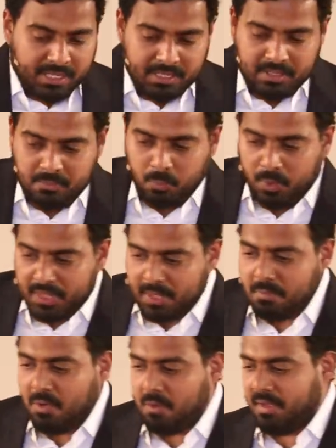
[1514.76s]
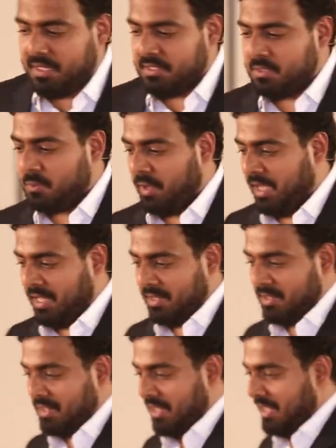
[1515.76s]
there moments
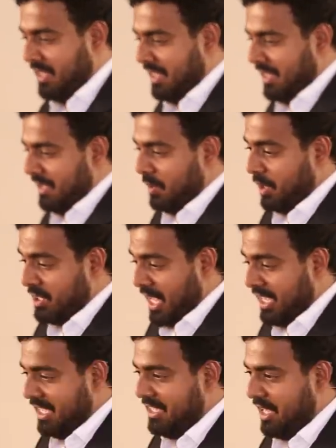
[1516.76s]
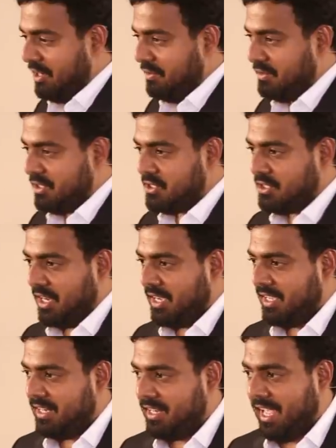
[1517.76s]
when you're taking care of this
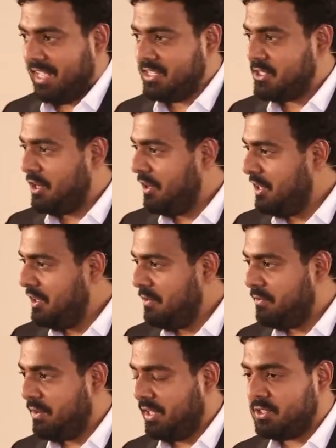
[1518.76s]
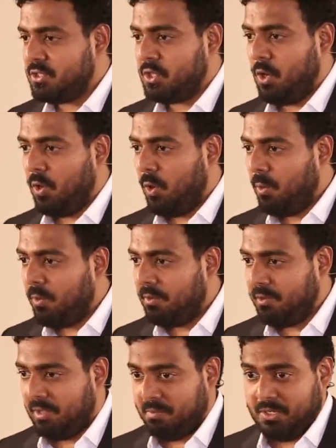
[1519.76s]
child and suddenly you felt so
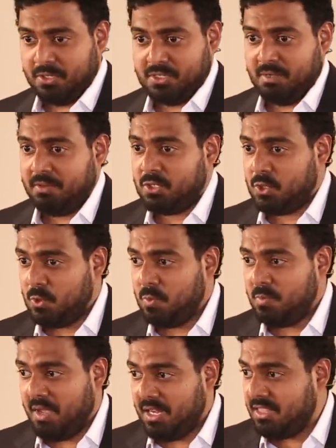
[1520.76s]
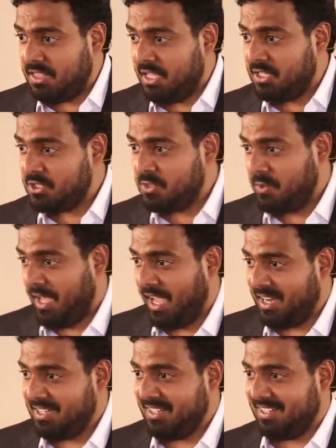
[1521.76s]
overwhelmed because there were too many things to
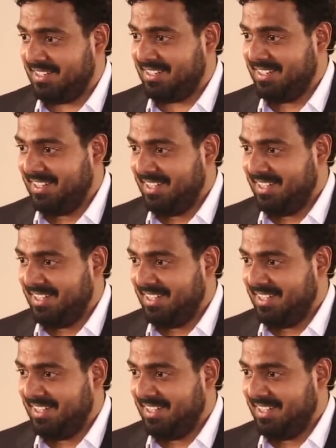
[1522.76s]
handle